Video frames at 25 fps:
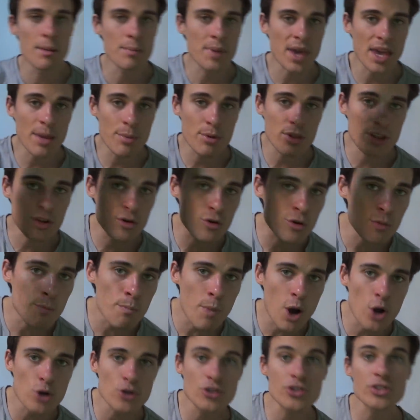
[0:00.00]
People that are
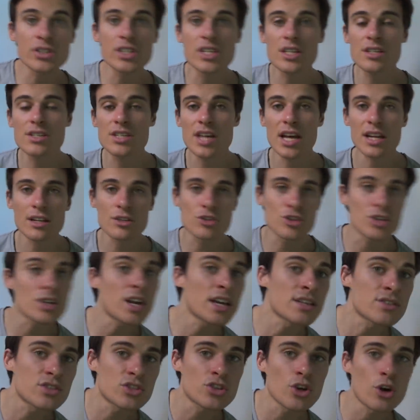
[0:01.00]
emotionally intelligent
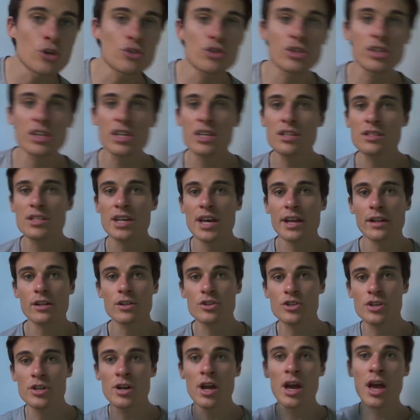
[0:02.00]
and socially
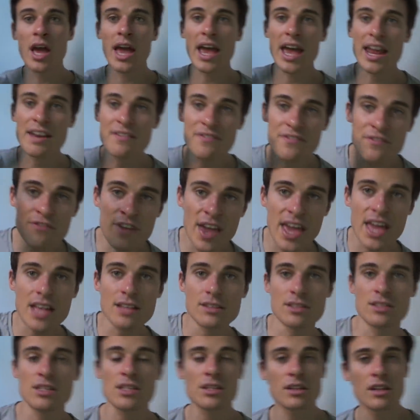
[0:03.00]
intelligent
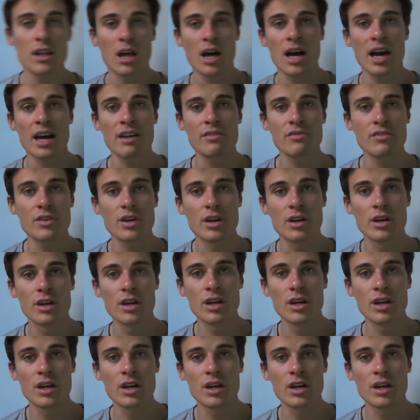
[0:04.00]
advance in life.